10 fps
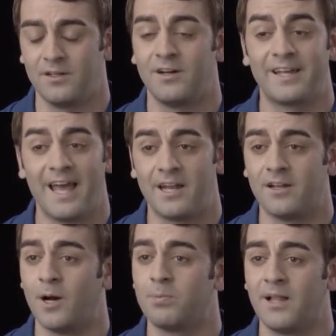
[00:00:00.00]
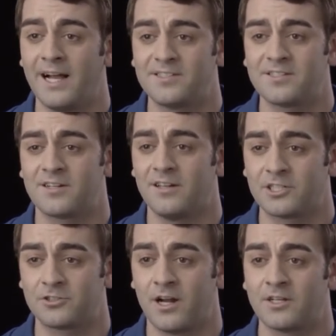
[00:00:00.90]
Again, appliances and
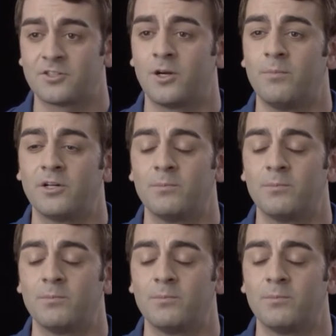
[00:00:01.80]
electronics are among